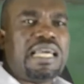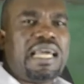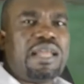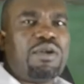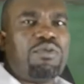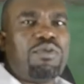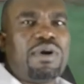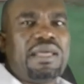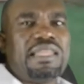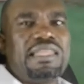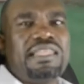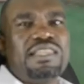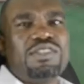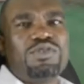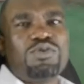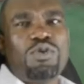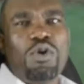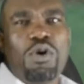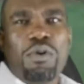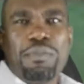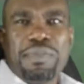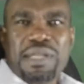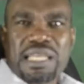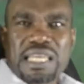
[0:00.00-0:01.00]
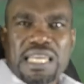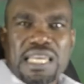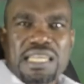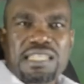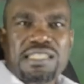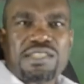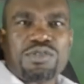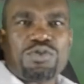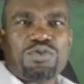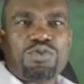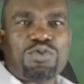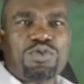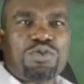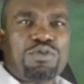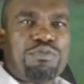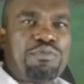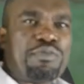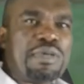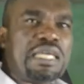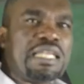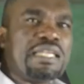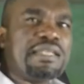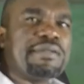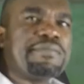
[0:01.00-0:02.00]
and what these obligations would
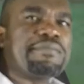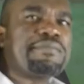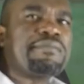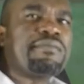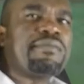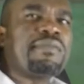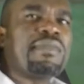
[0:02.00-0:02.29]
mean.